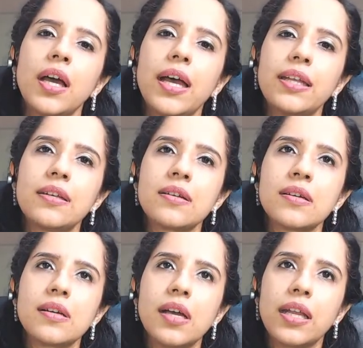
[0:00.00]
and
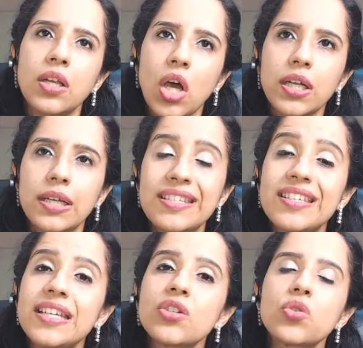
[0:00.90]
not
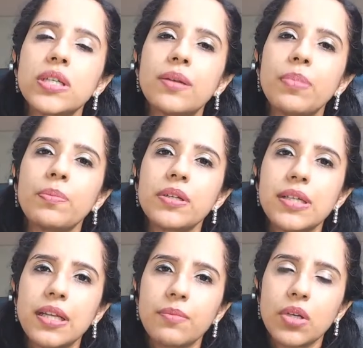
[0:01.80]
listening to 10 people
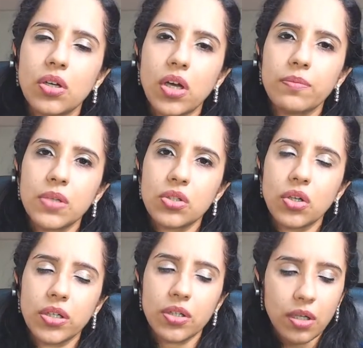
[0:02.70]
telling me you're not
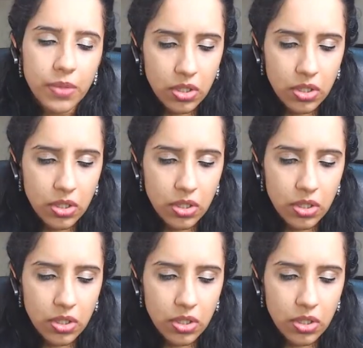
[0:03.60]
mature and all,